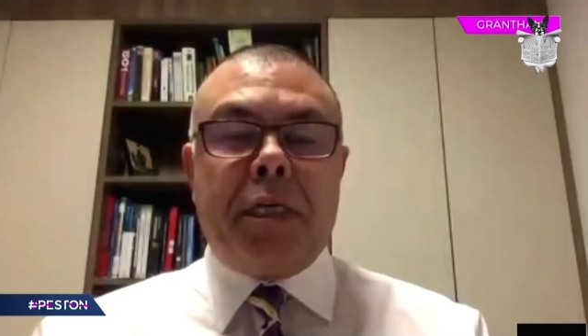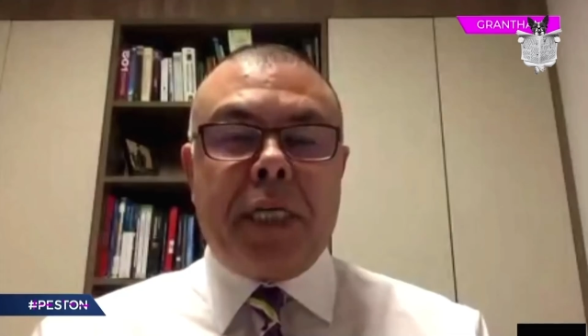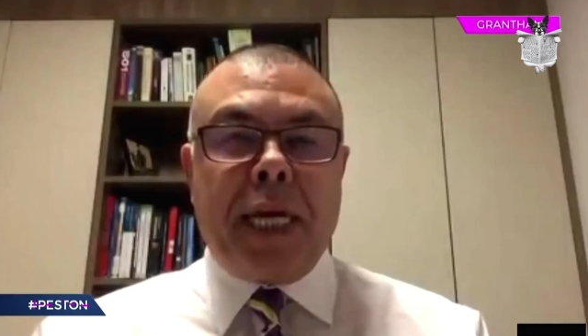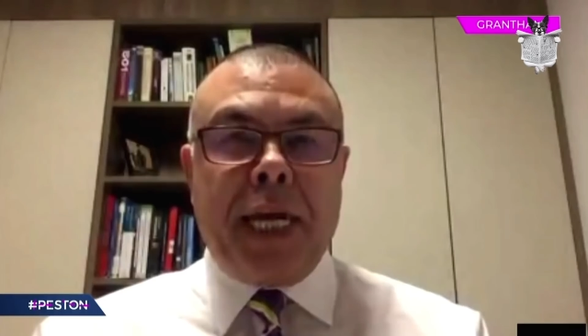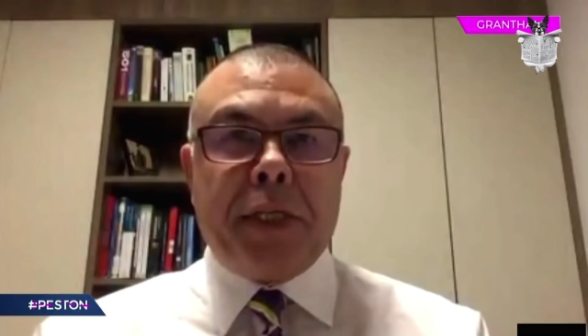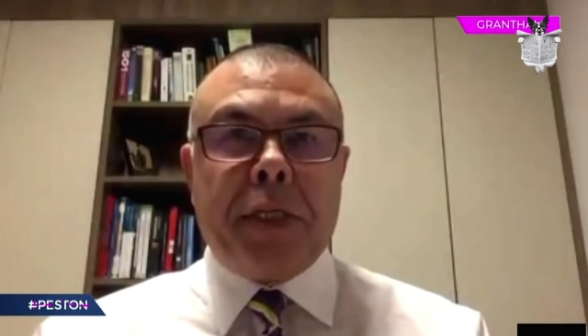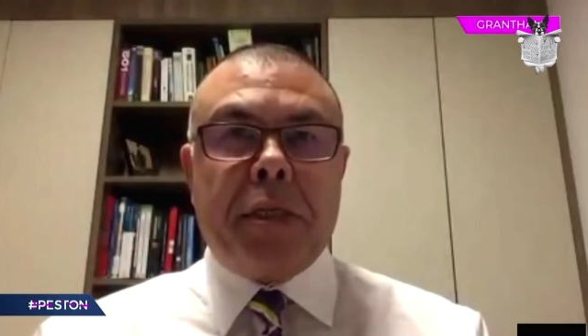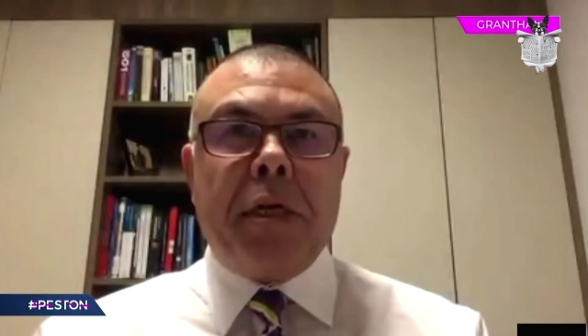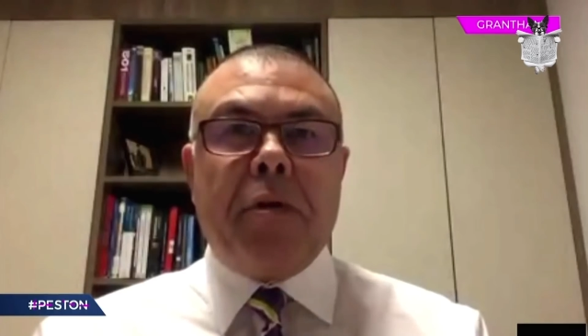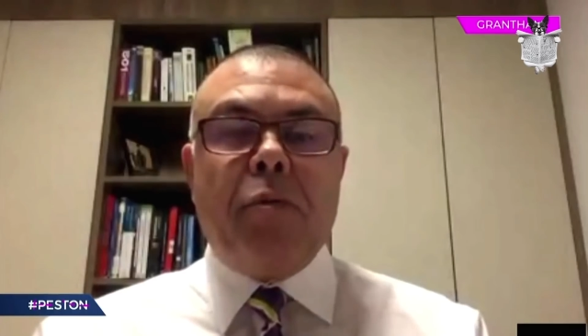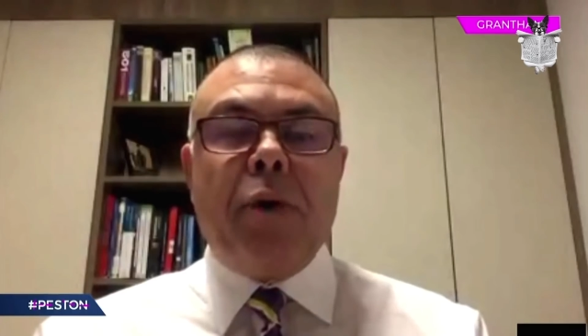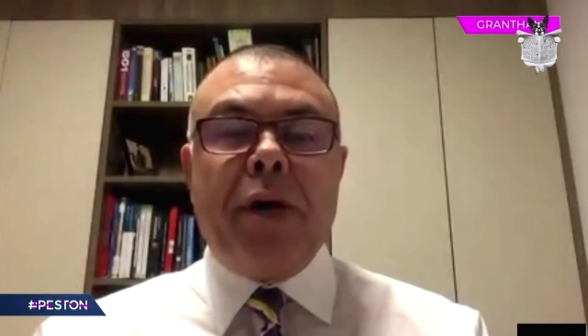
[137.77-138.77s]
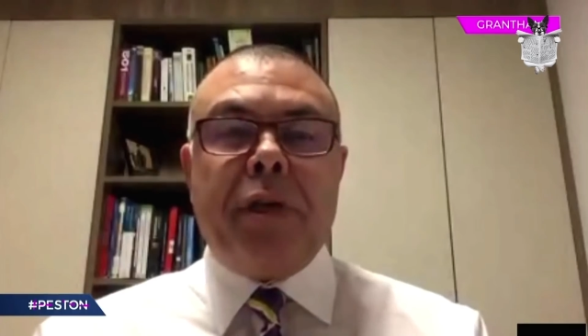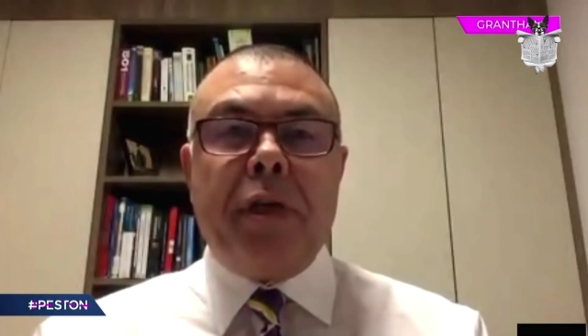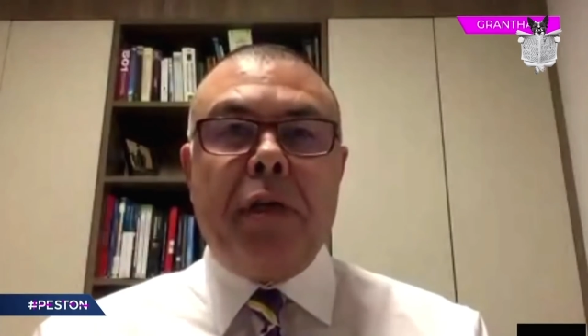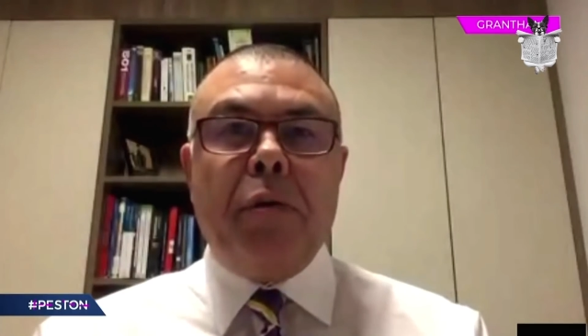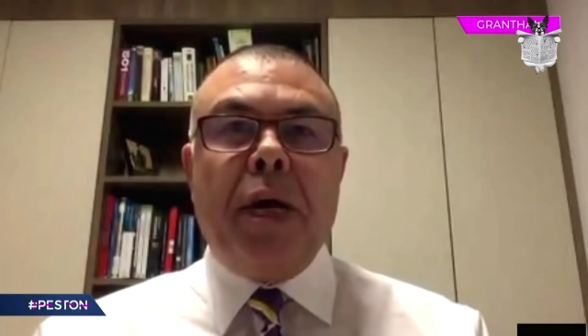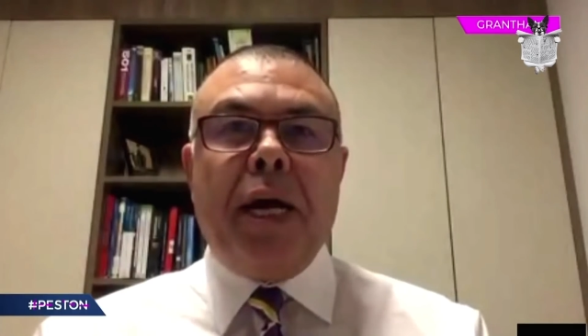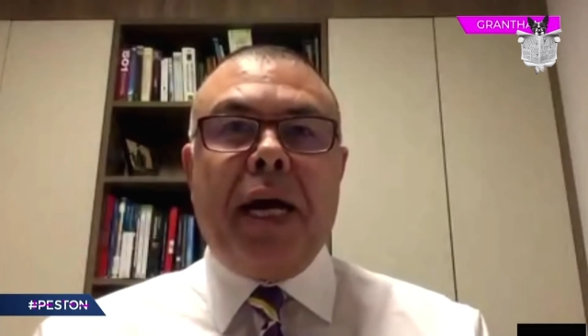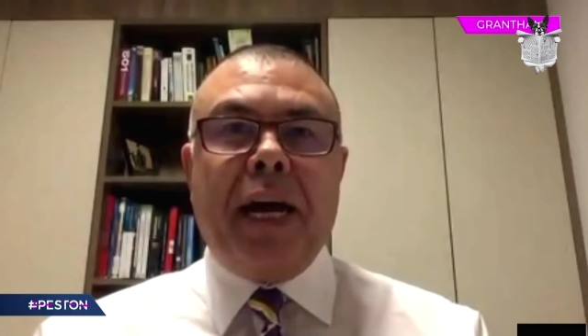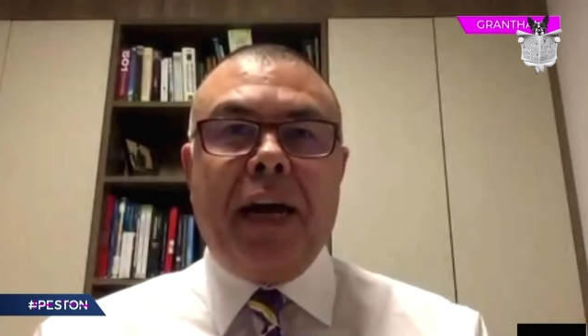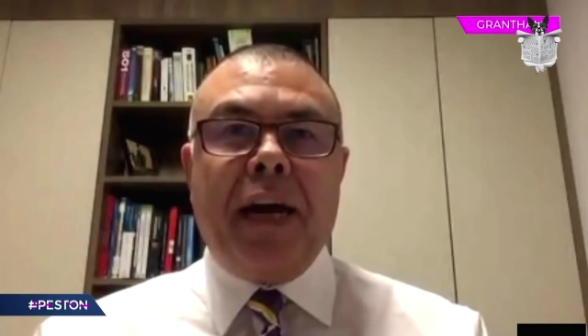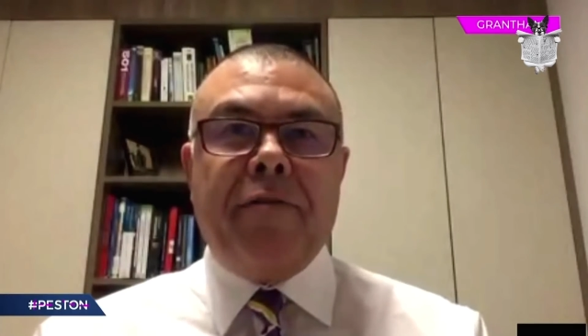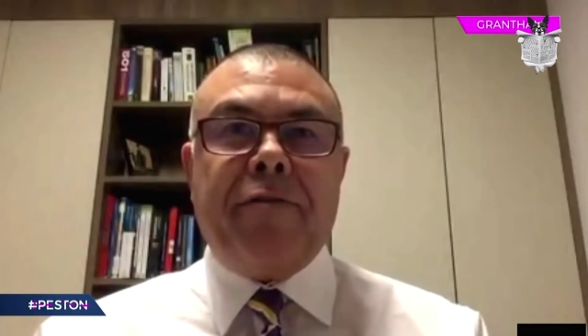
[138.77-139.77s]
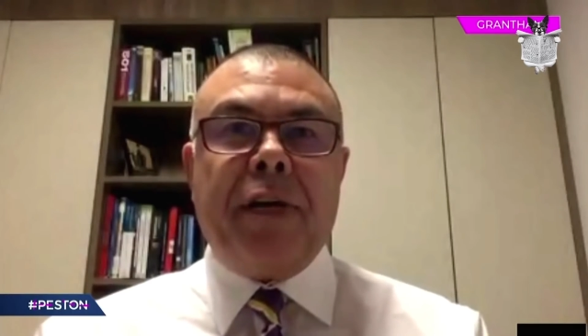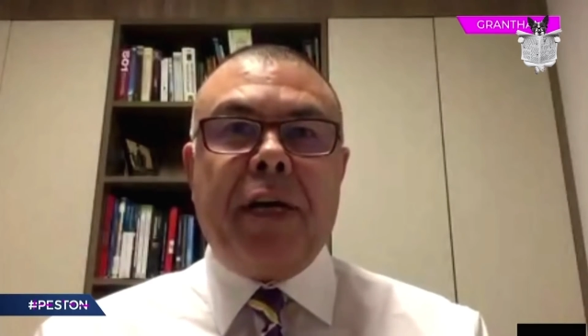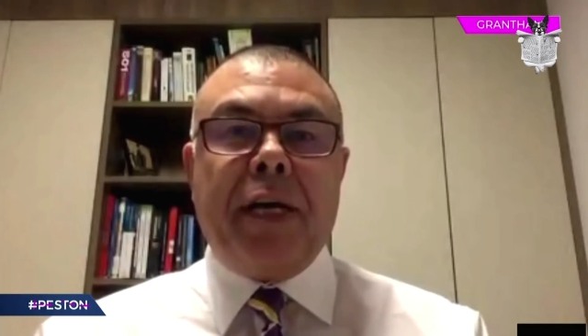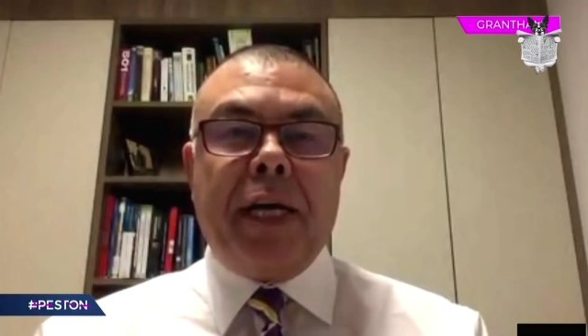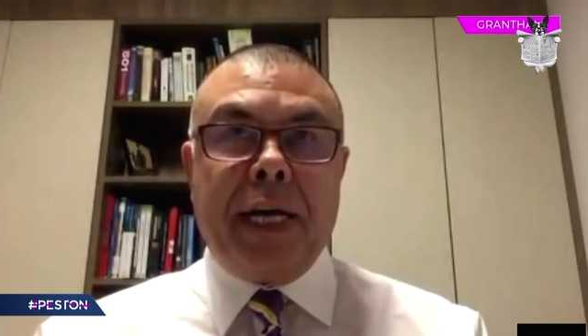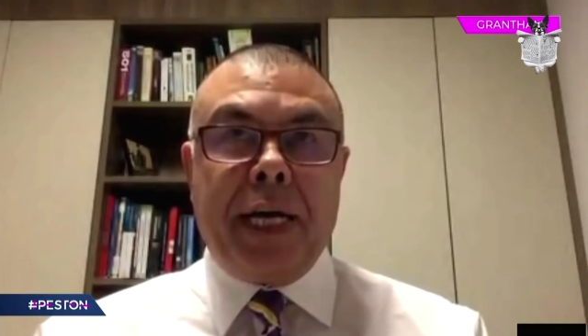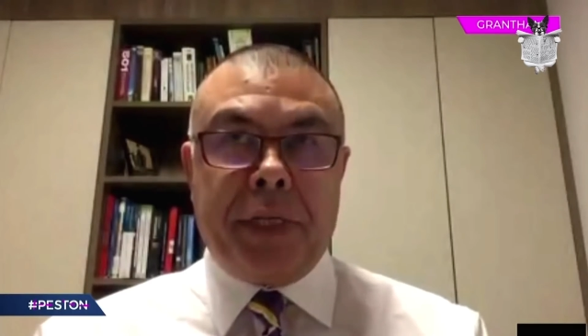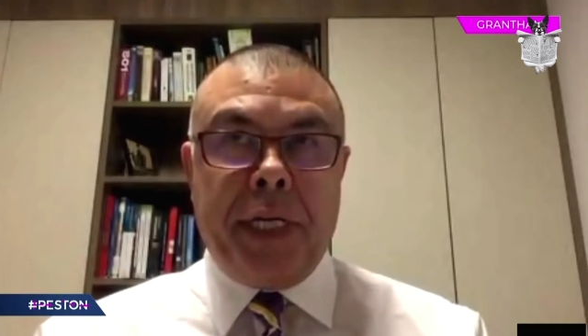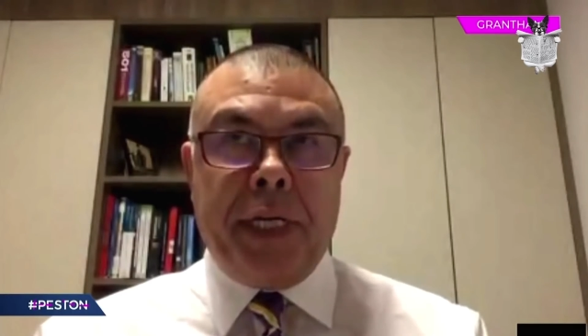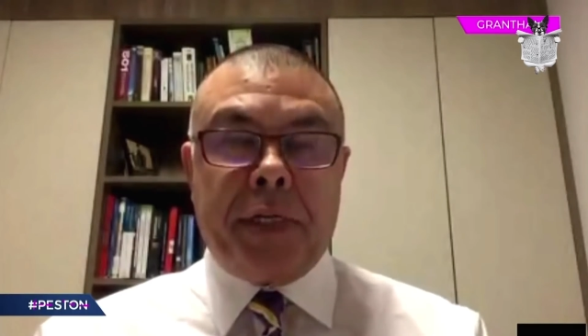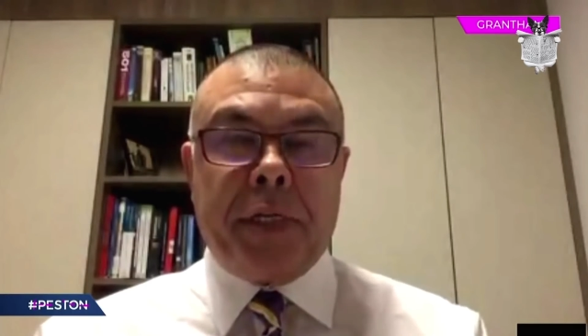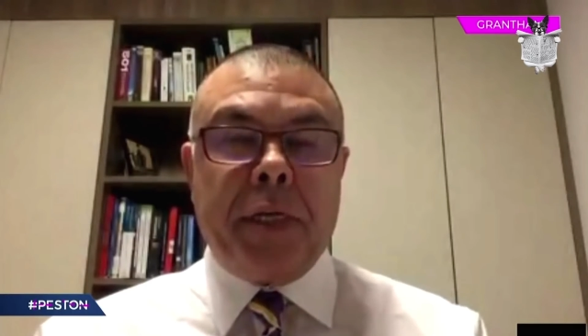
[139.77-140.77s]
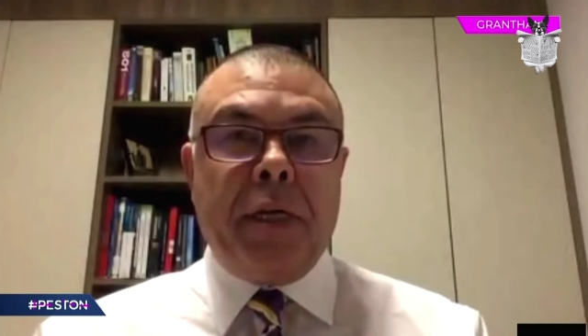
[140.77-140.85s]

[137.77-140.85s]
test whether you have had it.